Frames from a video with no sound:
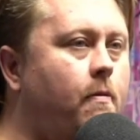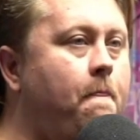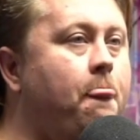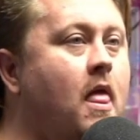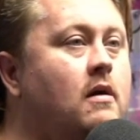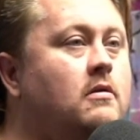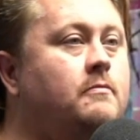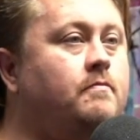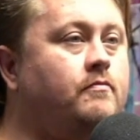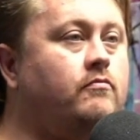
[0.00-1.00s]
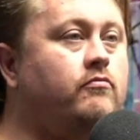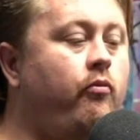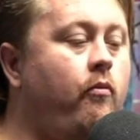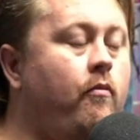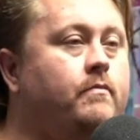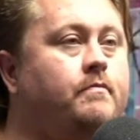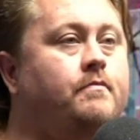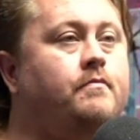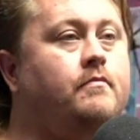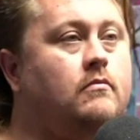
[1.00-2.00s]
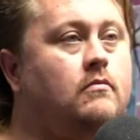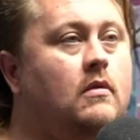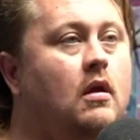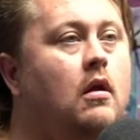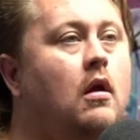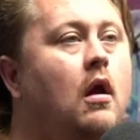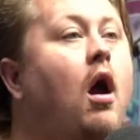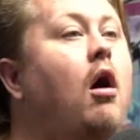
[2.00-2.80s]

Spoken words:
Before we drop the next song, it'll drop. It'll go back down.